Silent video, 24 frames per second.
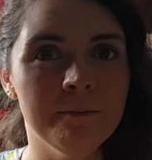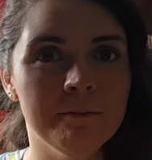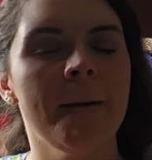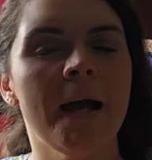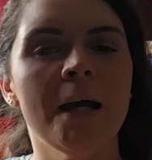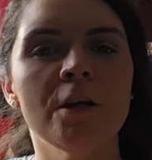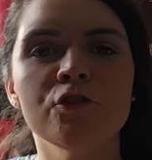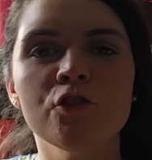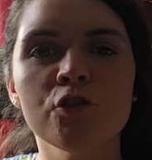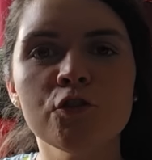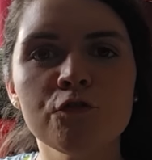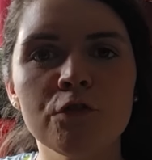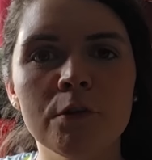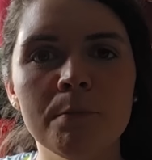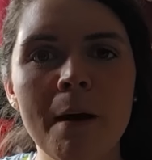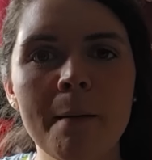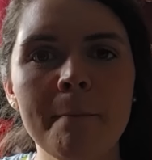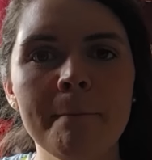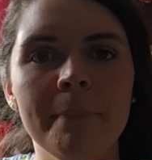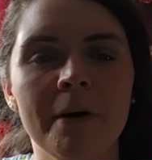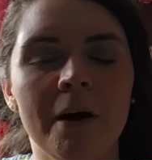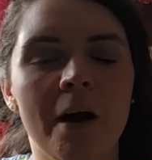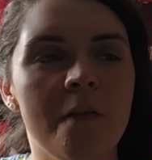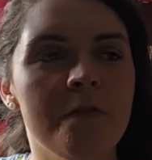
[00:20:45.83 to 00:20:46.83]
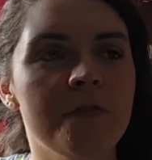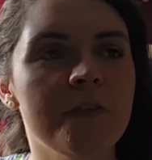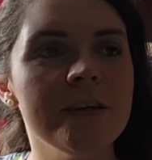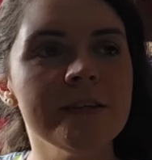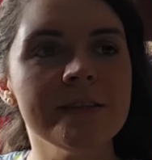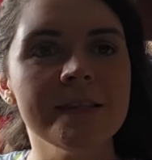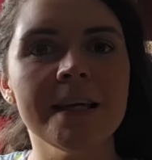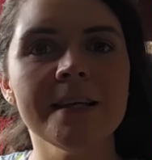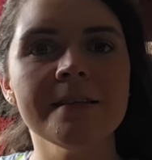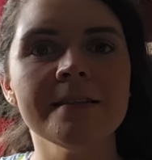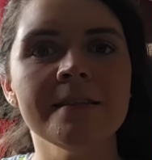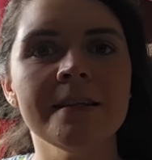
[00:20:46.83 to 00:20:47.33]
And just remember, this
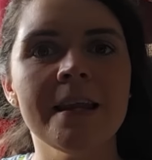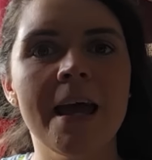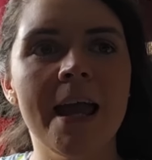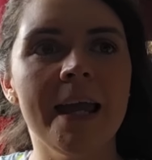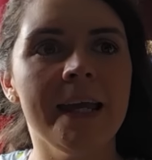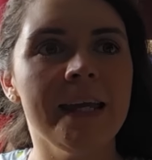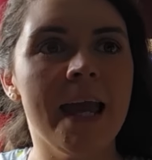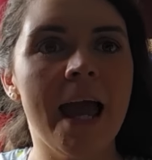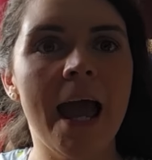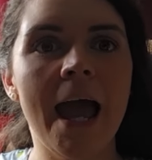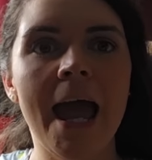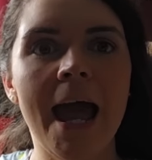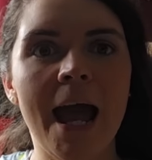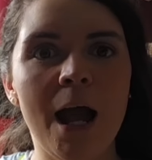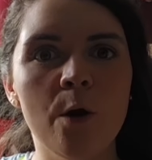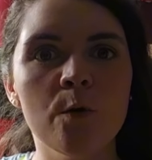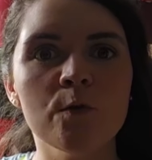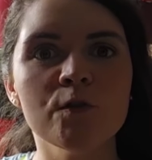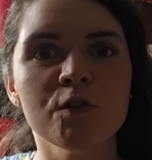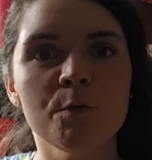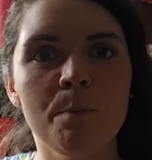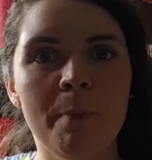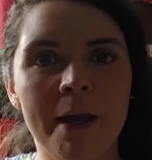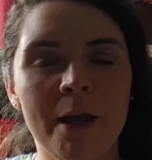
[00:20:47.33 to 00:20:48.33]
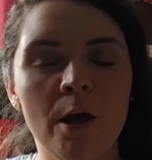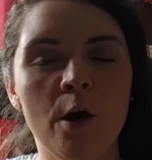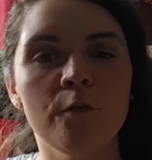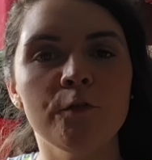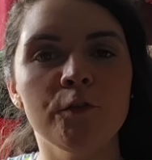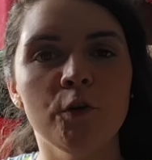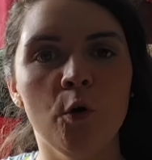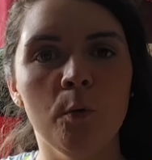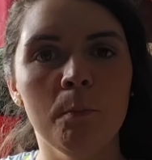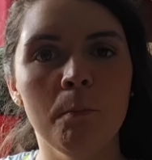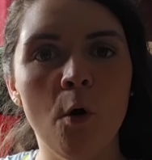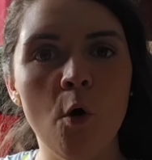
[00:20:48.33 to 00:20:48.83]
isn't a how to pay off
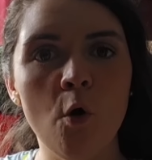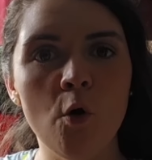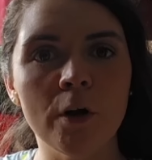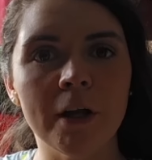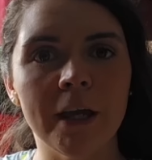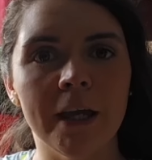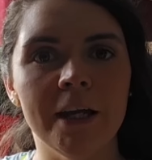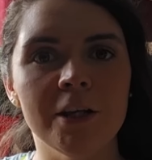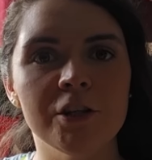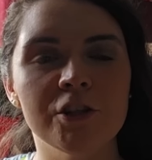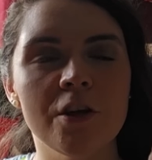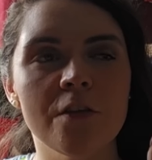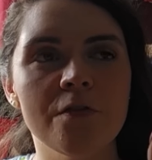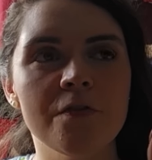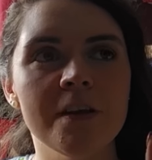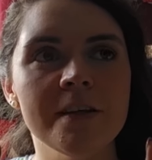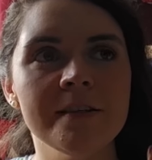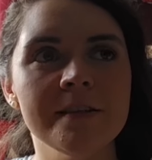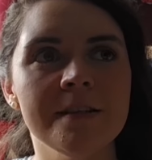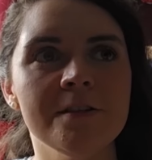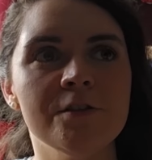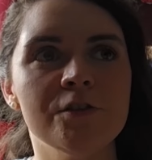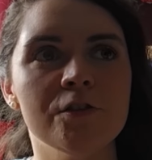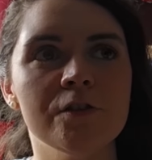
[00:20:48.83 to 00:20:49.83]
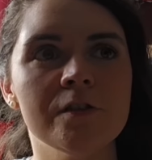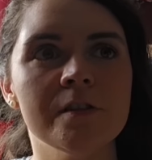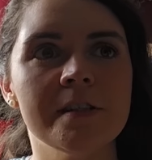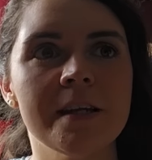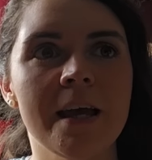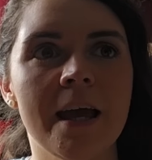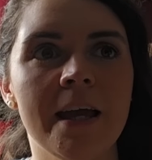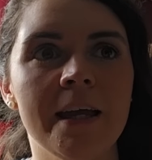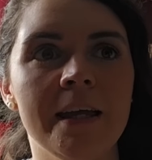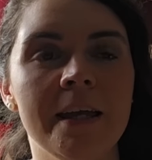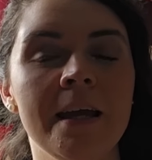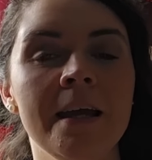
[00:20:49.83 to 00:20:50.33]
your mortgage. This is just
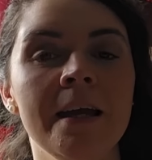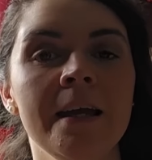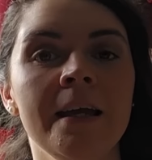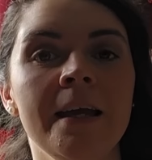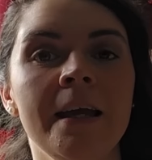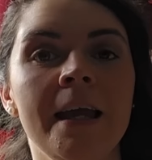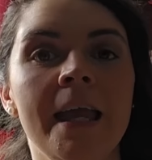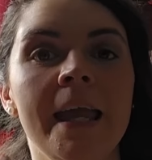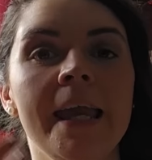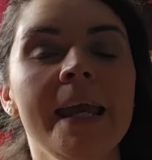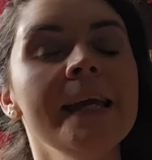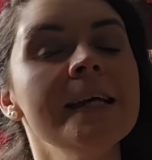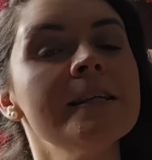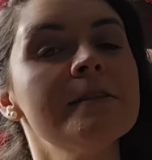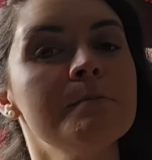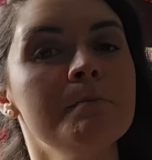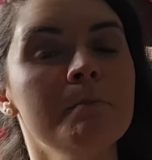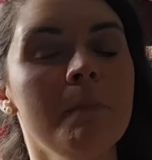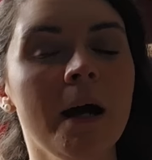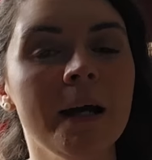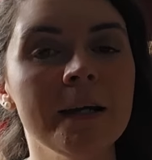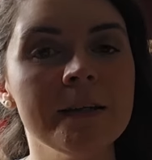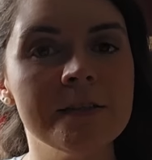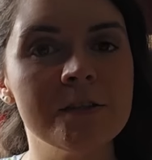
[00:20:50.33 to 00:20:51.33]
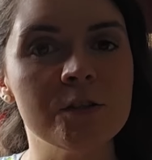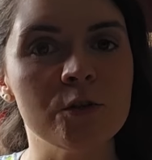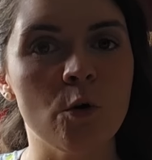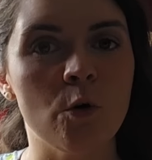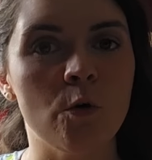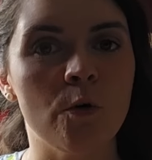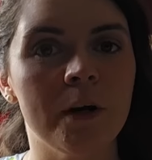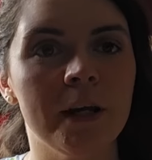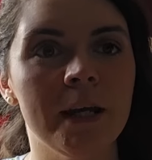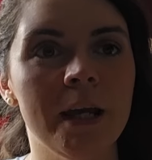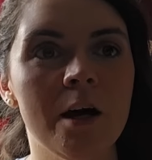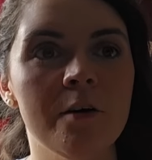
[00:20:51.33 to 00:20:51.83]
a, here's my
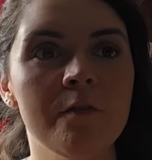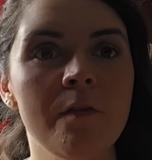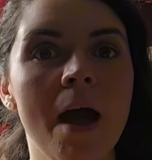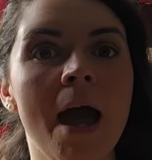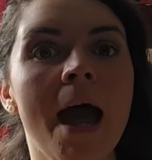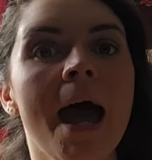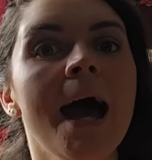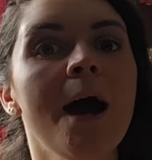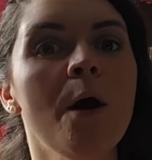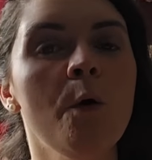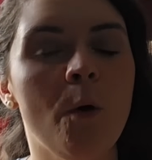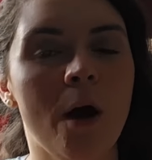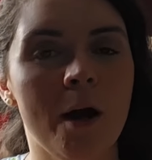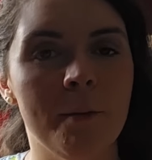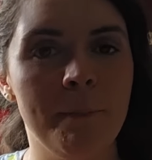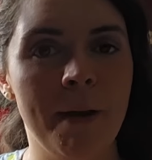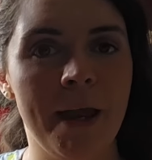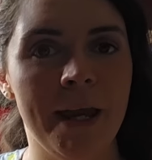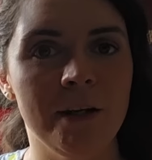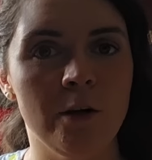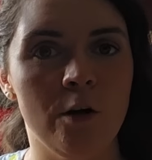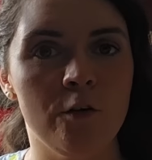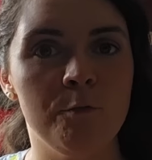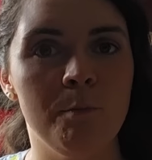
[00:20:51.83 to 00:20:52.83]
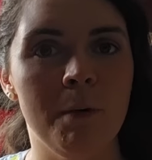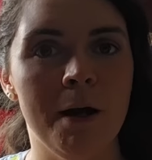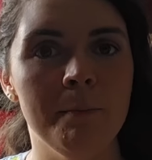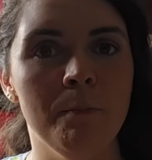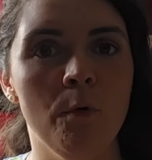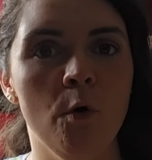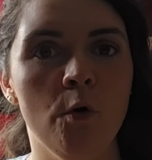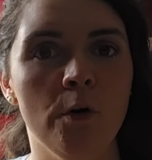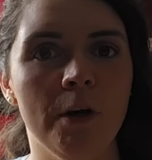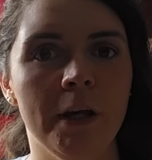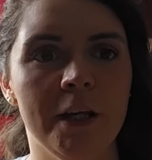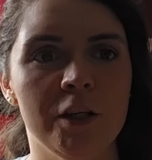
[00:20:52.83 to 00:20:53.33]
story of how I paid off my
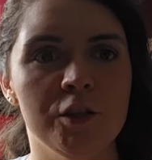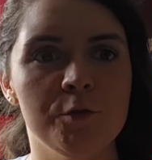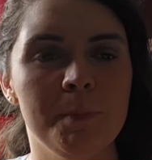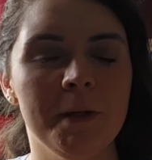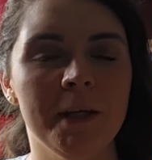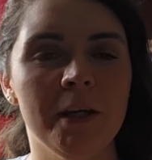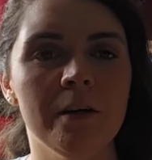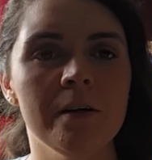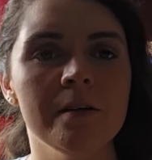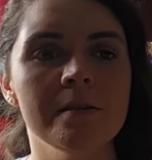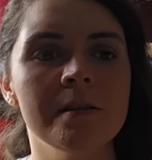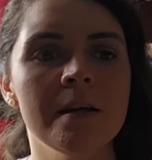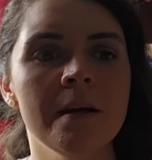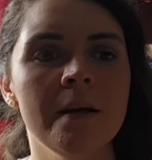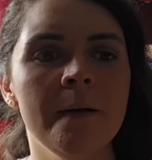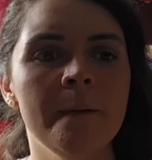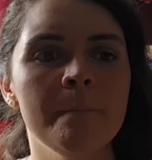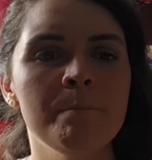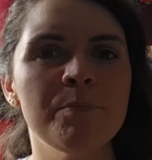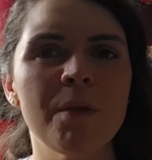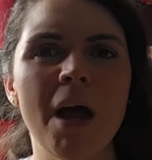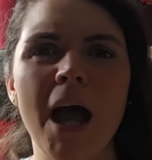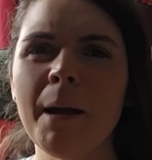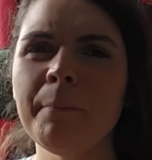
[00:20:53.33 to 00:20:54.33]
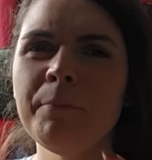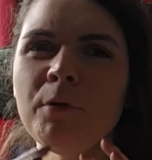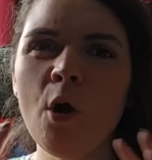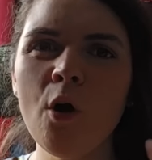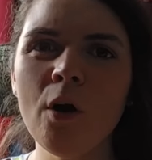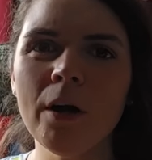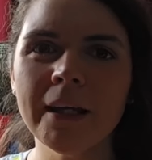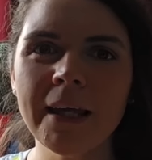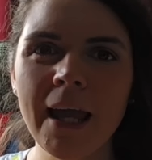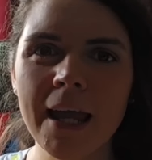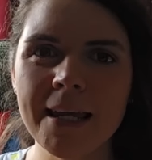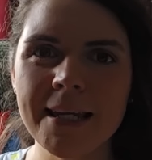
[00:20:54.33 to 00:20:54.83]
mortgage, because I'm not
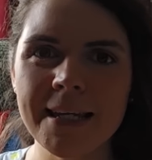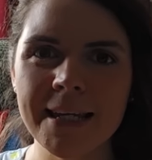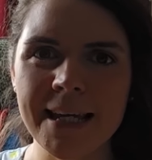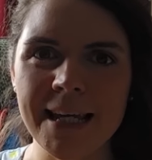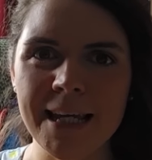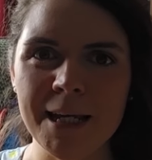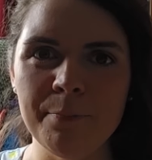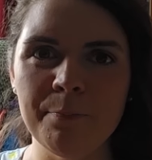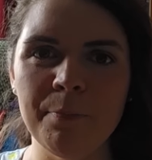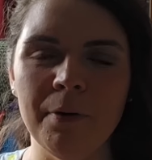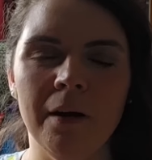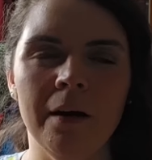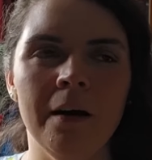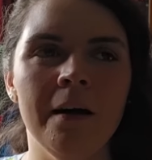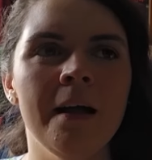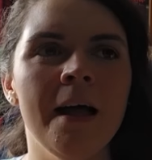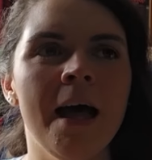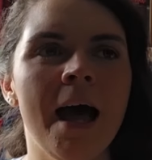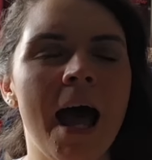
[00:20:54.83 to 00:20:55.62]
a gatekeeper.